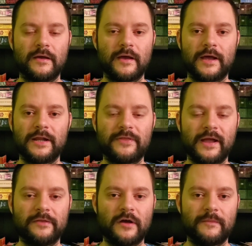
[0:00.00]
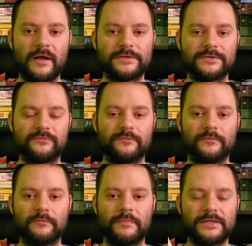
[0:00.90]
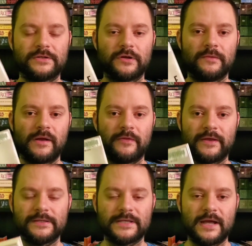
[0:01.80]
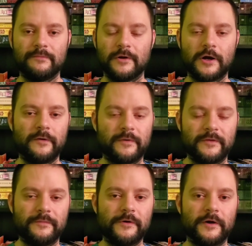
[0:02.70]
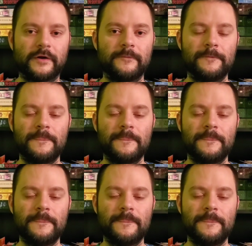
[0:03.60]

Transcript: Uh, anything I talk about is basically going to be on the inside blurb of the book.